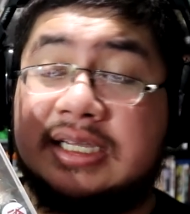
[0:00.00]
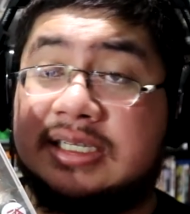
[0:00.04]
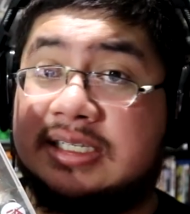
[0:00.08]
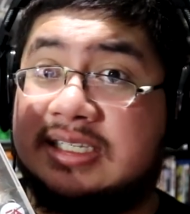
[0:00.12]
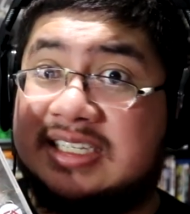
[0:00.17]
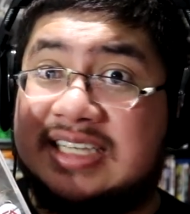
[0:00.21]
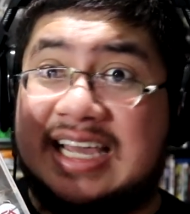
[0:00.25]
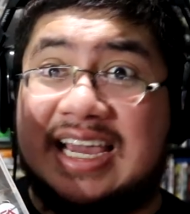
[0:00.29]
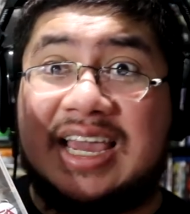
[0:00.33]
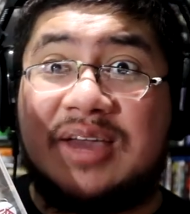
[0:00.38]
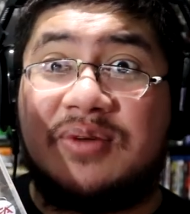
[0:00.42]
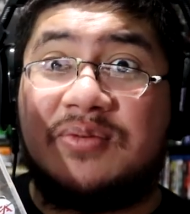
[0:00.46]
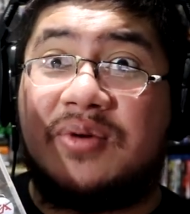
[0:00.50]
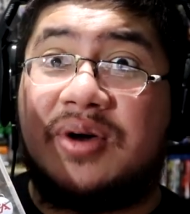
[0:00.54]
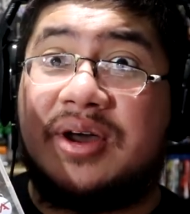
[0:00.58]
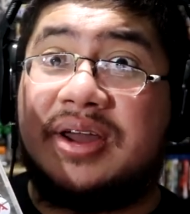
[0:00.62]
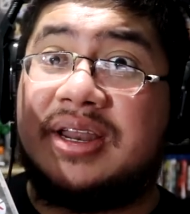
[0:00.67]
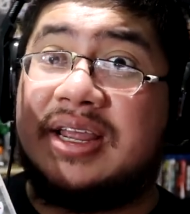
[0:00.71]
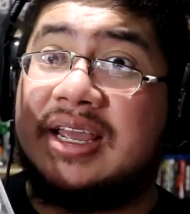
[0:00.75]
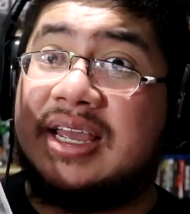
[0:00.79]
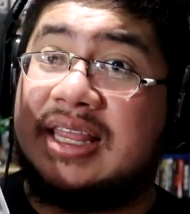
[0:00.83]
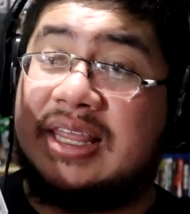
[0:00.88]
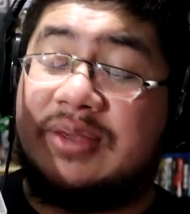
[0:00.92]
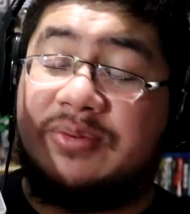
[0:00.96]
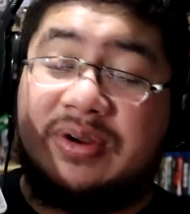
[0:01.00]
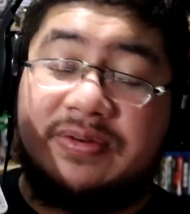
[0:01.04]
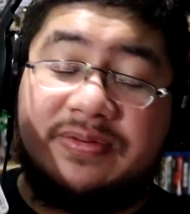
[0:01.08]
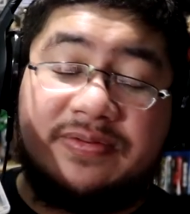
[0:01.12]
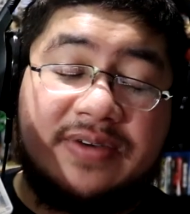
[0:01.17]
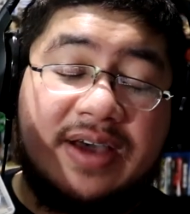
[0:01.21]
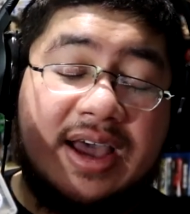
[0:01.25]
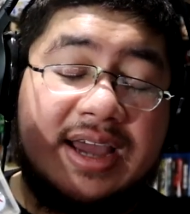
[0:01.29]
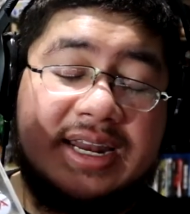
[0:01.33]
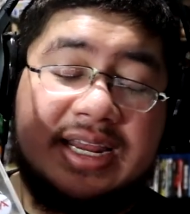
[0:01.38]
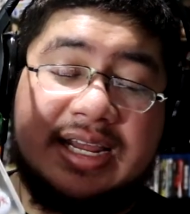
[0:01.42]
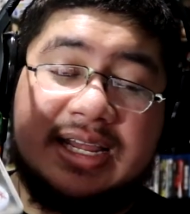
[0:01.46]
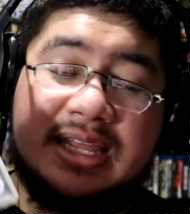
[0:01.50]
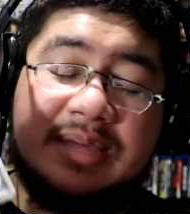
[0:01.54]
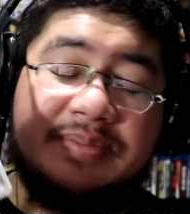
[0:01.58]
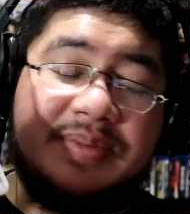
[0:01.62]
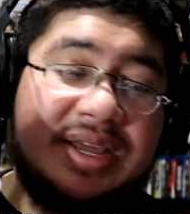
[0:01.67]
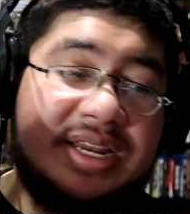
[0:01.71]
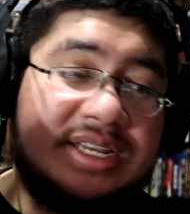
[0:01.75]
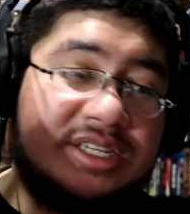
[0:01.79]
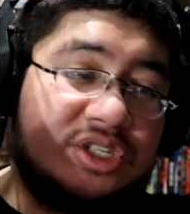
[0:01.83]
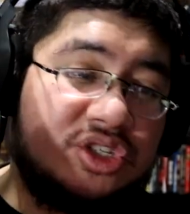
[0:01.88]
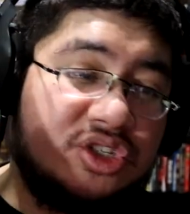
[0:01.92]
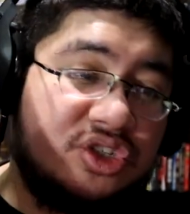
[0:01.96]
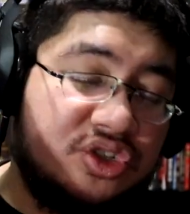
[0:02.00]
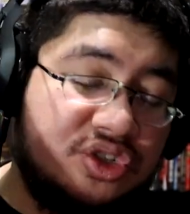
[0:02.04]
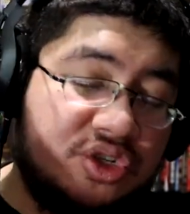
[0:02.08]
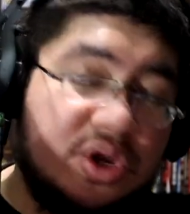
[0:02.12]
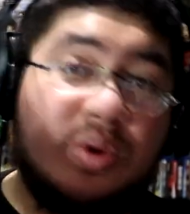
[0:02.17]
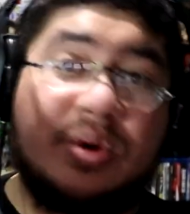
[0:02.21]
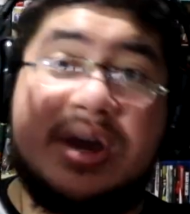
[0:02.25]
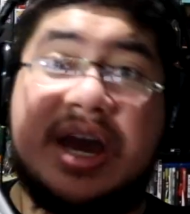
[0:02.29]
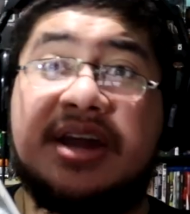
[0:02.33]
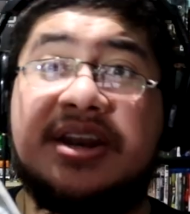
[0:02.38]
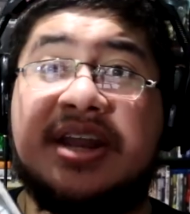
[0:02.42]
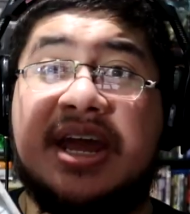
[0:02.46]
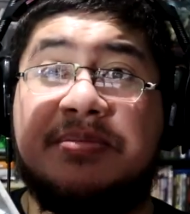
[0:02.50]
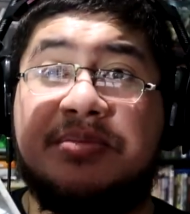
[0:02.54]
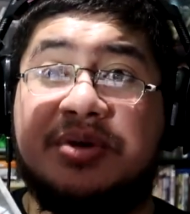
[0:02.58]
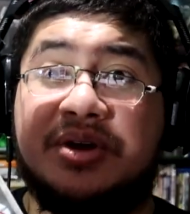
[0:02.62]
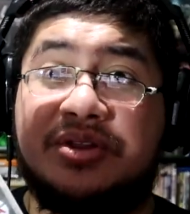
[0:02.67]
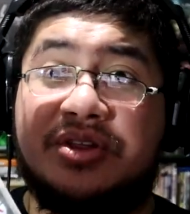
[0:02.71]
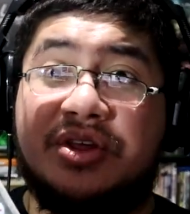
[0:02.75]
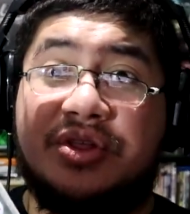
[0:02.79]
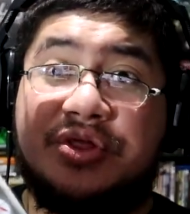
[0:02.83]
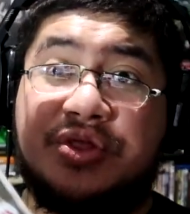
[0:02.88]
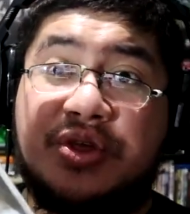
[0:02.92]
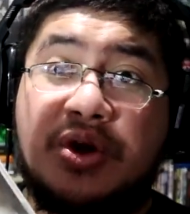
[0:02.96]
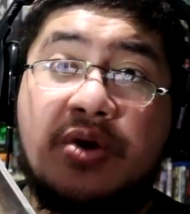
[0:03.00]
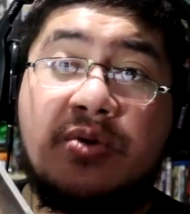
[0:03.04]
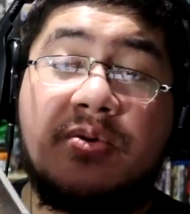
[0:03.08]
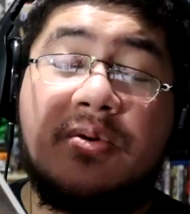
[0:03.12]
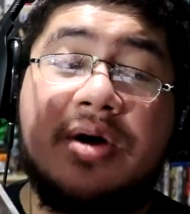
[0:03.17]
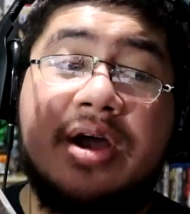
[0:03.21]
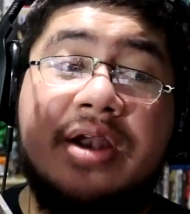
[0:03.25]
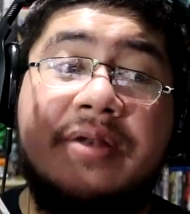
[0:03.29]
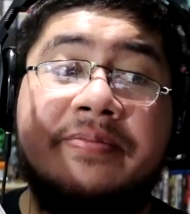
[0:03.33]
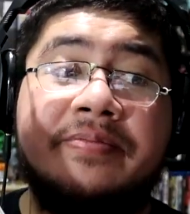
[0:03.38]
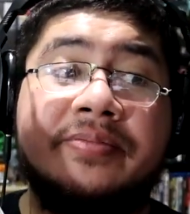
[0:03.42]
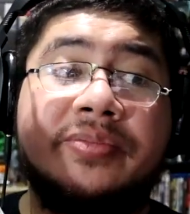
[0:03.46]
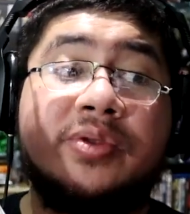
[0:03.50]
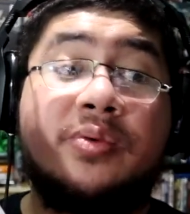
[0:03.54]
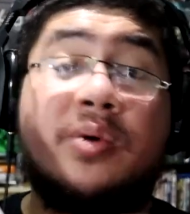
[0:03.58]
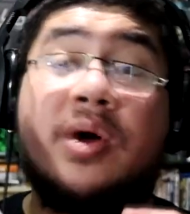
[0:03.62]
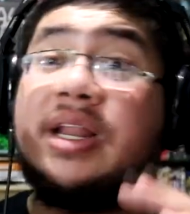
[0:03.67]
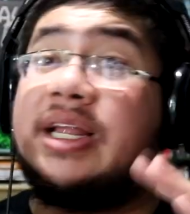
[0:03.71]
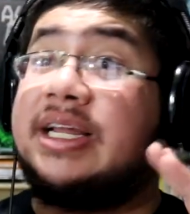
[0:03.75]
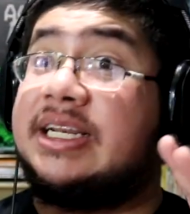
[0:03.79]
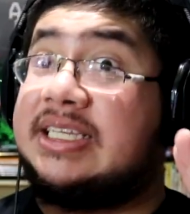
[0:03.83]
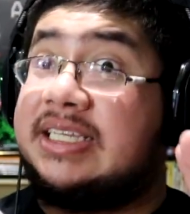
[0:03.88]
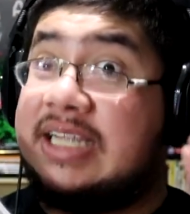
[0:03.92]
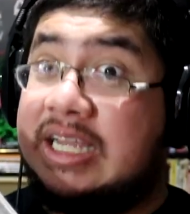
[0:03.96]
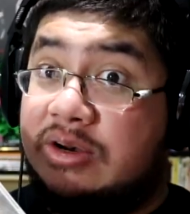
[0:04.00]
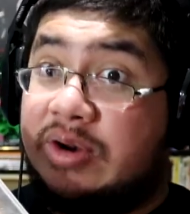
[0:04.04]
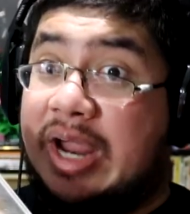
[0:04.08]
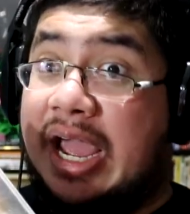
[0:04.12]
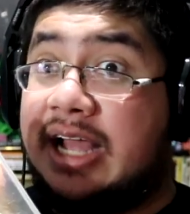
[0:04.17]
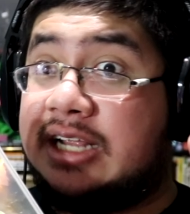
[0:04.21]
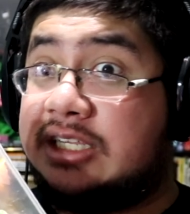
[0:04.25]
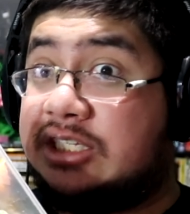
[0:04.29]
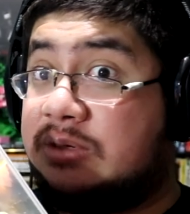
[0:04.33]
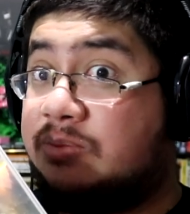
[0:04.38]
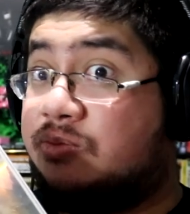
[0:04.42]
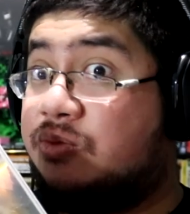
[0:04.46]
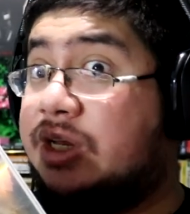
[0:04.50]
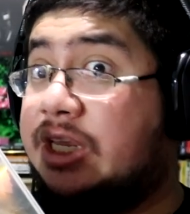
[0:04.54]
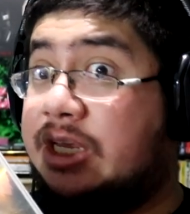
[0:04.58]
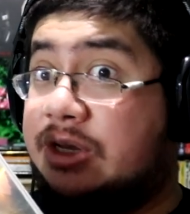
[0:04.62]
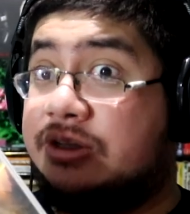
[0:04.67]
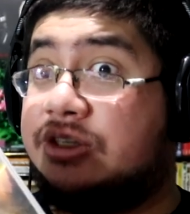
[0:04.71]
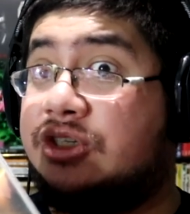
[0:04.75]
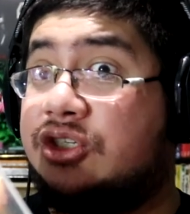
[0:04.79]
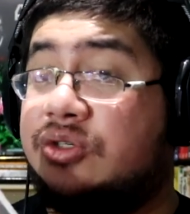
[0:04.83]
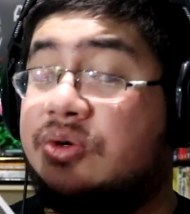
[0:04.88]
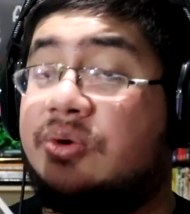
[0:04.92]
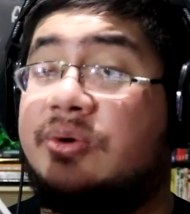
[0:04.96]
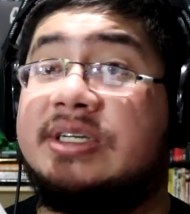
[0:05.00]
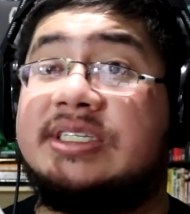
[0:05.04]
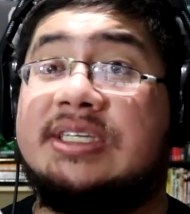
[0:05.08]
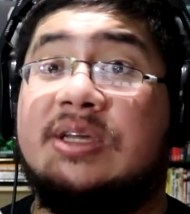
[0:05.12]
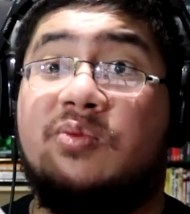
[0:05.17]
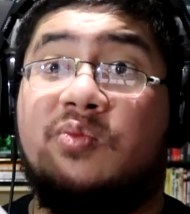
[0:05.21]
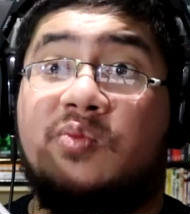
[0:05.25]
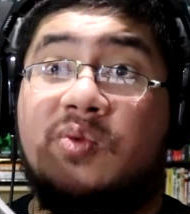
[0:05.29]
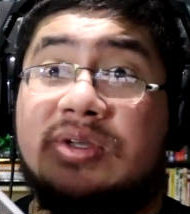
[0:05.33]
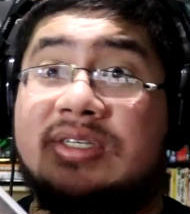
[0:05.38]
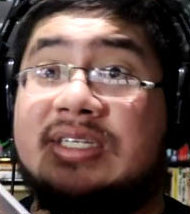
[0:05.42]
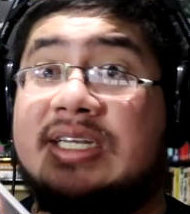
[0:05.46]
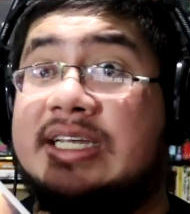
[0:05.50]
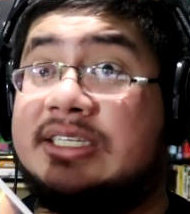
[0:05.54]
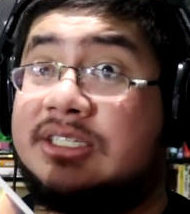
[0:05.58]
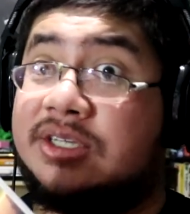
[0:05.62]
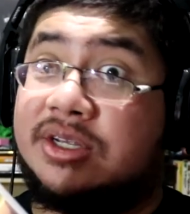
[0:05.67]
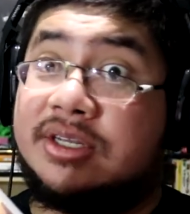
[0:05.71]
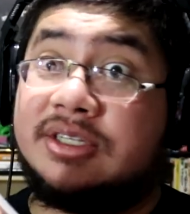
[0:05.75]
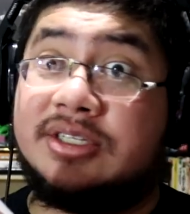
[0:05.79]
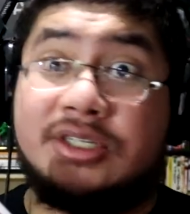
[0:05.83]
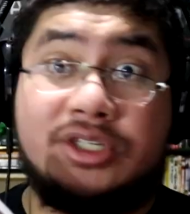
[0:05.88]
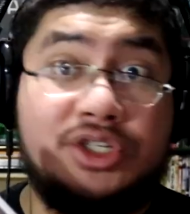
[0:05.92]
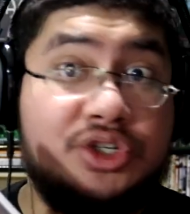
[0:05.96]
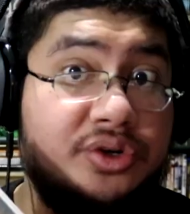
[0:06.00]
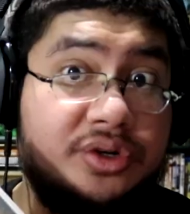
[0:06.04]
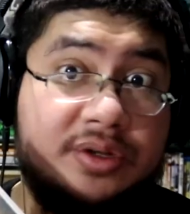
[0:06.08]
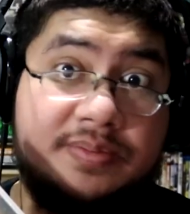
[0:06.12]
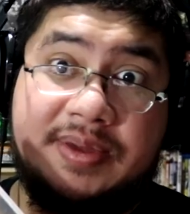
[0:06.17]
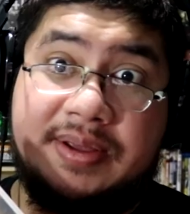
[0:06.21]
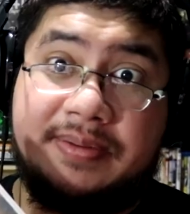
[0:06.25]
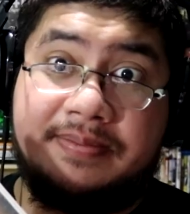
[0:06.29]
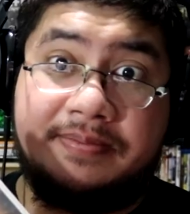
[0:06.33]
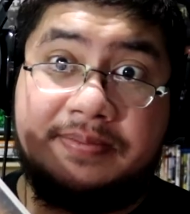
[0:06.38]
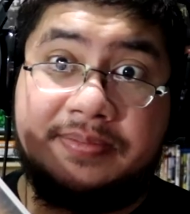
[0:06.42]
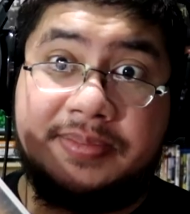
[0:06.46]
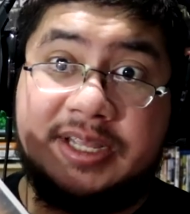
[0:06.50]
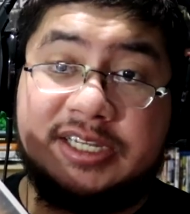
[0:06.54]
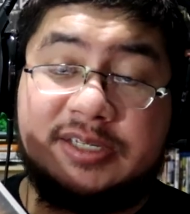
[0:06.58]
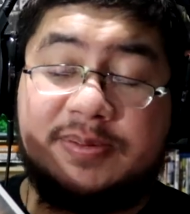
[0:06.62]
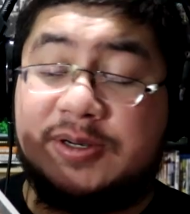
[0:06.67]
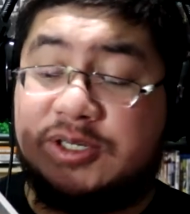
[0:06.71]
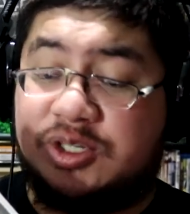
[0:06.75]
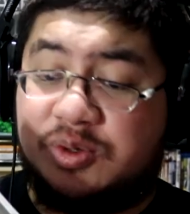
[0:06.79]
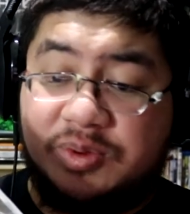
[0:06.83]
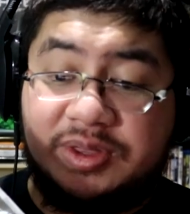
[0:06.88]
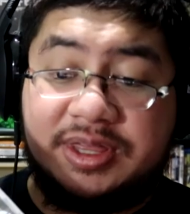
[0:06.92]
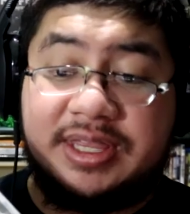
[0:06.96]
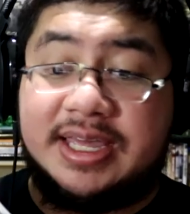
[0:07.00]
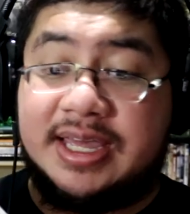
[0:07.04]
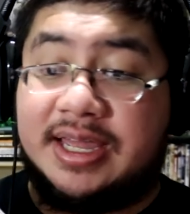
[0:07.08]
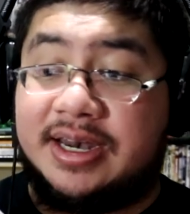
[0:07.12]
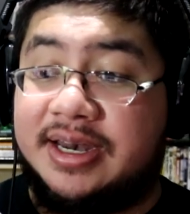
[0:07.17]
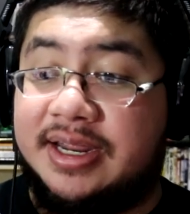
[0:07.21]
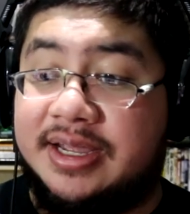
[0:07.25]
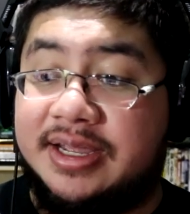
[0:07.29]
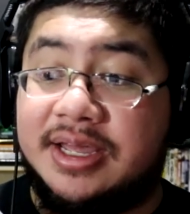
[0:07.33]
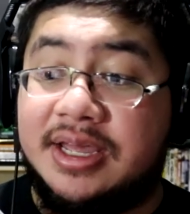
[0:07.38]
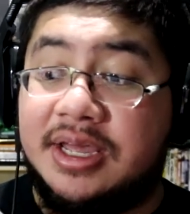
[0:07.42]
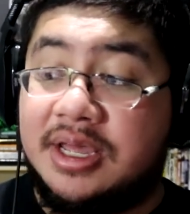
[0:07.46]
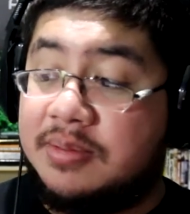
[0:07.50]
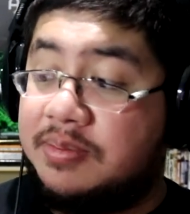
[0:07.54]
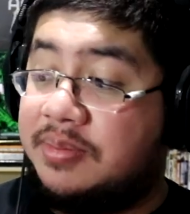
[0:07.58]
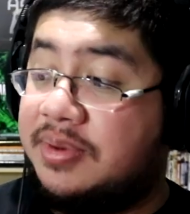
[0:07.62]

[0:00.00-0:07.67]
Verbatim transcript: The second one, they refined it and they made it so goddamn good. The third one, well, it did had some really good stories. It wasn't as good as it should have been, especially with the ending.